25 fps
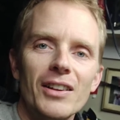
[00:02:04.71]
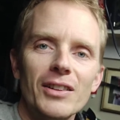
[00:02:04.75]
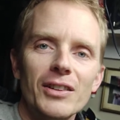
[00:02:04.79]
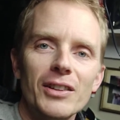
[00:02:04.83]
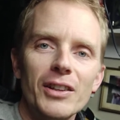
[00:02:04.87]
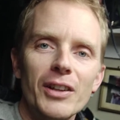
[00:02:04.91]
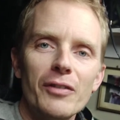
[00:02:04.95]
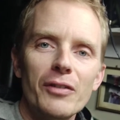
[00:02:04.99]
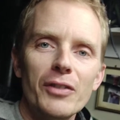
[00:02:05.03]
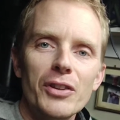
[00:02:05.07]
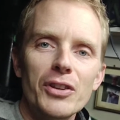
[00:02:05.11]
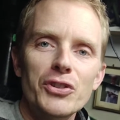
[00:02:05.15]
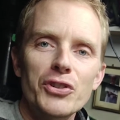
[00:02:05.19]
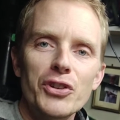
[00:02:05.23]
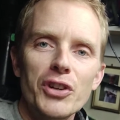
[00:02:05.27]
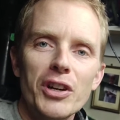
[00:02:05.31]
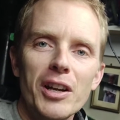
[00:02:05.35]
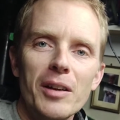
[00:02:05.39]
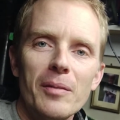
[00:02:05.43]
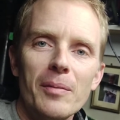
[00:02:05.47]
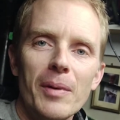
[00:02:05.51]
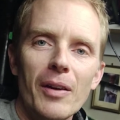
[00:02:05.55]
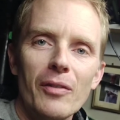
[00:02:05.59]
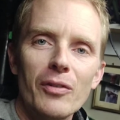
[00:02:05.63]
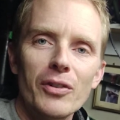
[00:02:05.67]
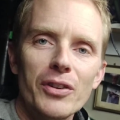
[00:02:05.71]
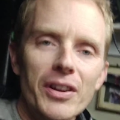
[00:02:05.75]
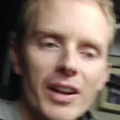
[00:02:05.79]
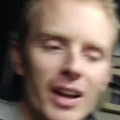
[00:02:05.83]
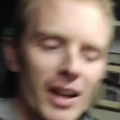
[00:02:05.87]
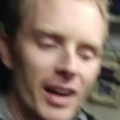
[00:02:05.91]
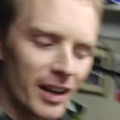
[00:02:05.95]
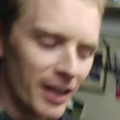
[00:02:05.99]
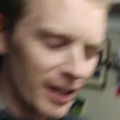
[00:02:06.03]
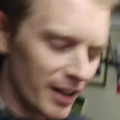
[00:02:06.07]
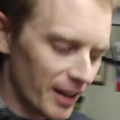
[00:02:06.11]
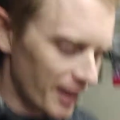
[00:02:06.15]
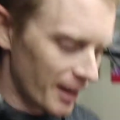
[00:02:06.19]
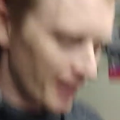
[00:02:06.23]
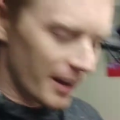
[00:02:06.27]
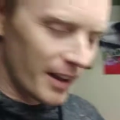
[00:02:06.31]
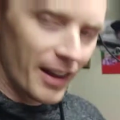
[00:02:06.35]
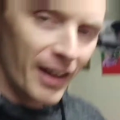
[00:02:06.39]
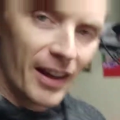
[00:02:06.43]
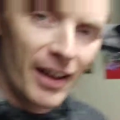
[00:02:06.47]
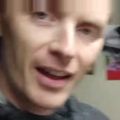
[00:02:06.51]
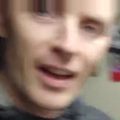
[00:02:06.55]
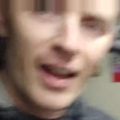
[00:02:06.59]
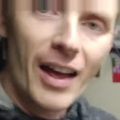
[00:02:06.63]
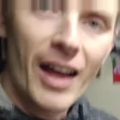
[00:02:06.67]
Living the dream every day.
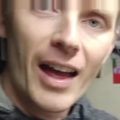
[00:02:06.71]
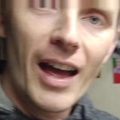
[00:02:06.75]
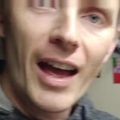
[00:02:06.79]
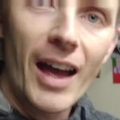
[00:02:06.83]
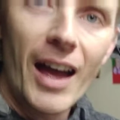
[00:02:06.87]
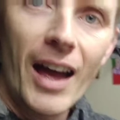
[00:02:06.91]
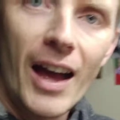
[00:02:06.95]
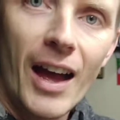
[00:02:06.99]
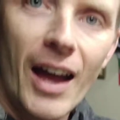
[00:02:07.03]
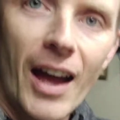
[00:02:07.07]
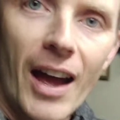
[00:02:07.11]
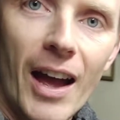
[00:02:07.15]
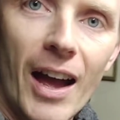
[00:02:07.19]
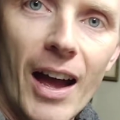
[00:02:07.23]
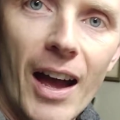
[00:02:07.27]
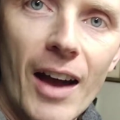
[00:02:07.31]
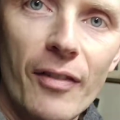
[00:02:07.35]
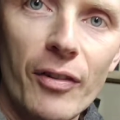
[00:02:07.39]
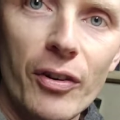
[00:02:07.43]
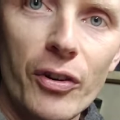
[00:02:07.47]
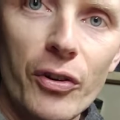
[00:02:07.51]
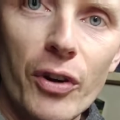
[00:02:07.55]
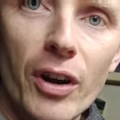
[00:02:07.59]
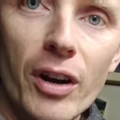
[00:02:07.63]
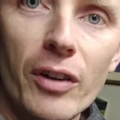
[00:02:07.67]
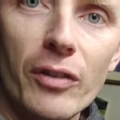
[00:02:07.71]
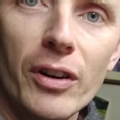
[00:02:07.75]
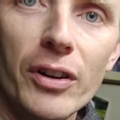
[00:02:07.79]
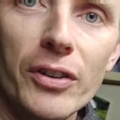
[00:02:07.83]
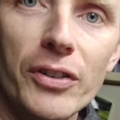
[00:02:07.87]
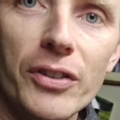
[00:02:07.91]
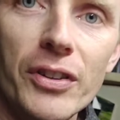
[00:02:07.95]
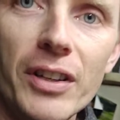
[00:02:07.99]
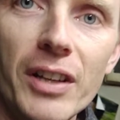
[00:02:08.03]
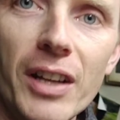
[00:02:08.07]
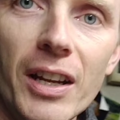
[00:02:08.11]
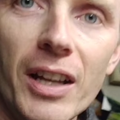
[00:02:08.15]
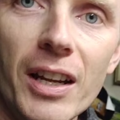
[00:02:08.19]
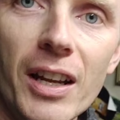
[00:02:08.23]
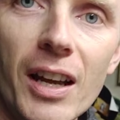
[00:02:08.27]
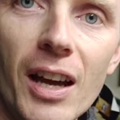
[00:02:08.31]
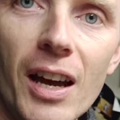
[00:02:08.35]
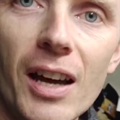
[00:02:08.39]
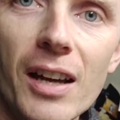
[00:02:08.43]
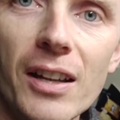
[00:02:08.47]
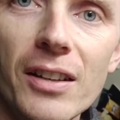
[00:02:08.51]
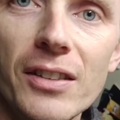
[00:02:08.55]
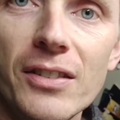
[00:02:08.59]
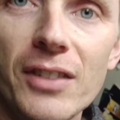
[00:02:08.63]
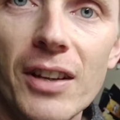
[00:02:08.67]
Have a great rest of the day,
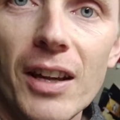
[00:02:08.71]
guys,